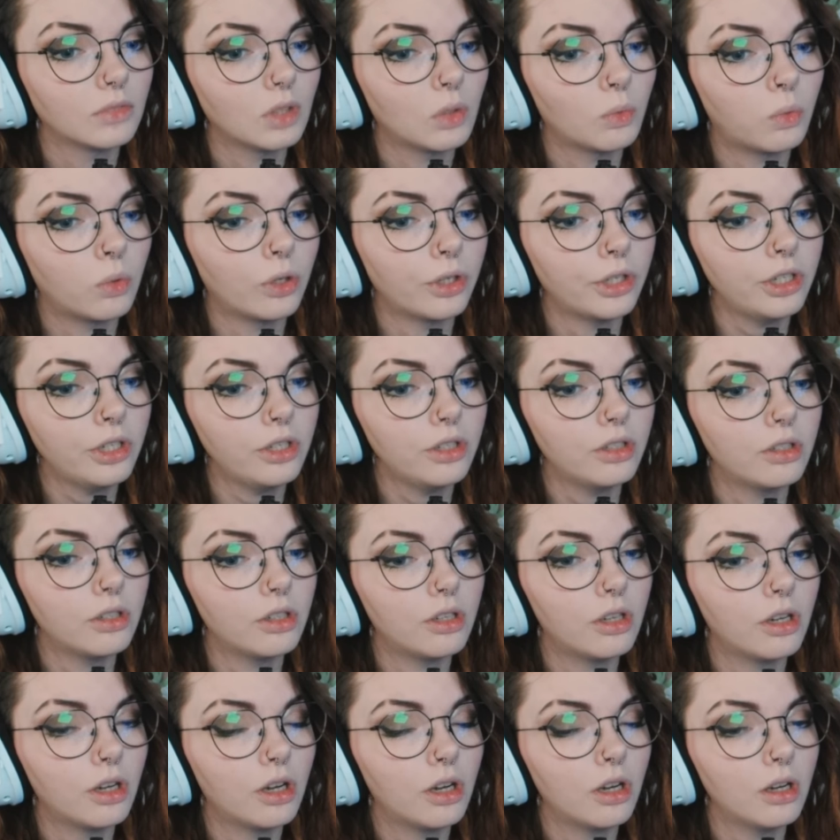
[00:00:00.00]
What do you
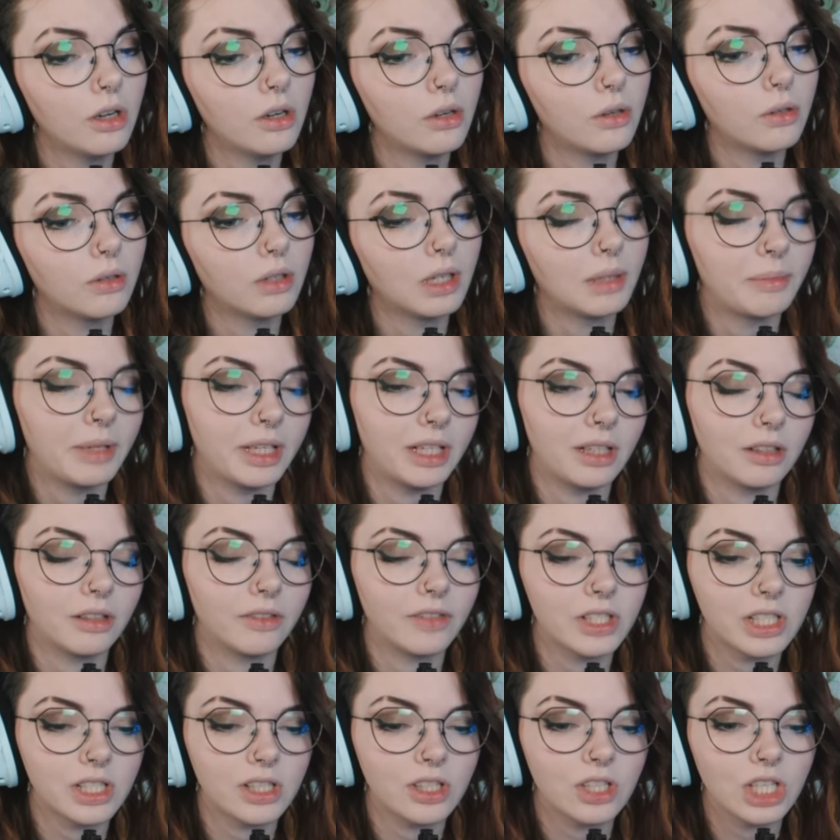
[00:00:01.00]
know? I mean,
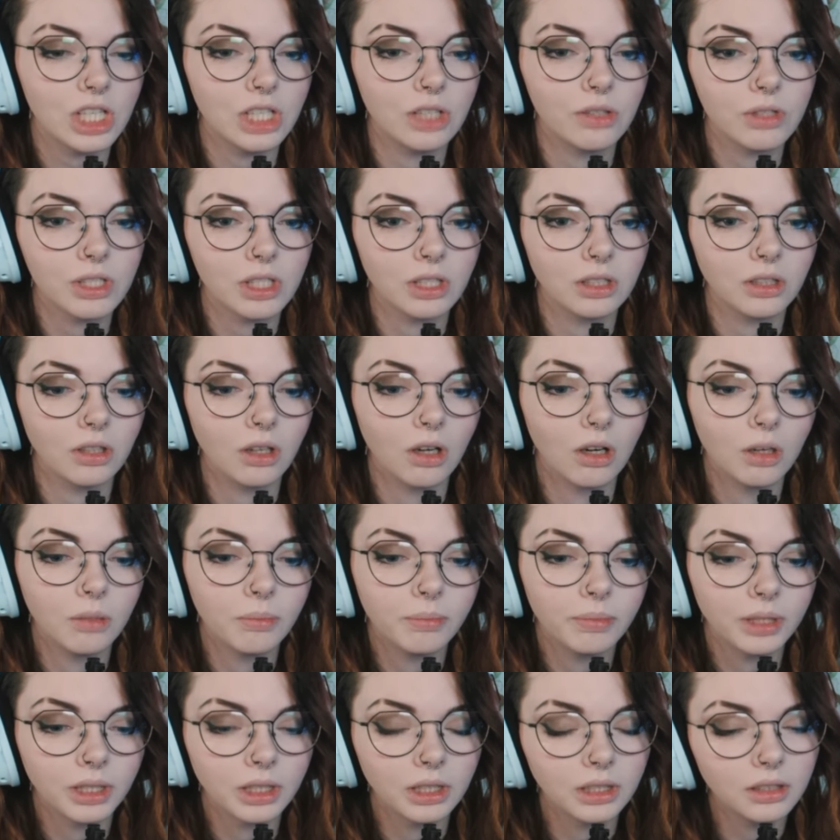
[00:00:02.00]
obviously she knows a lot,
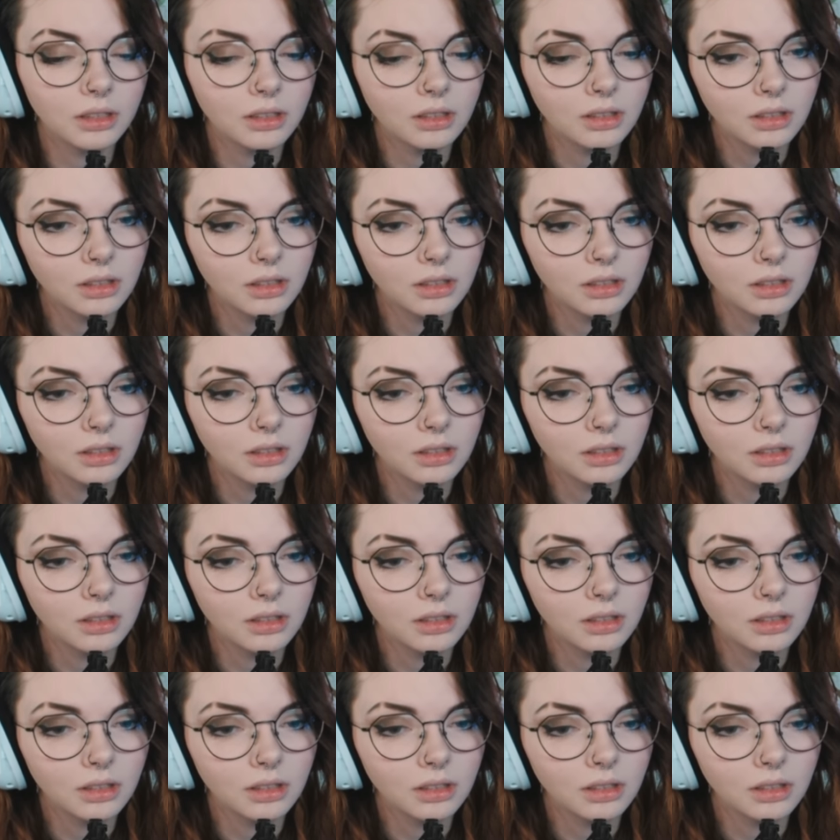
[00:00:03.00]
but...